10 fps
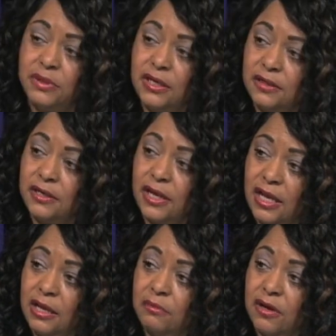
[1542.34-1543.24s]
be in the
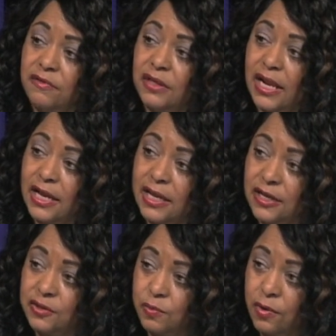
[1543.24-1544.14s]
name of the Light,
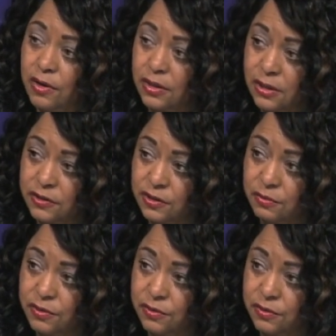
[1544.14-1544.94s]
Gas, and Water customer.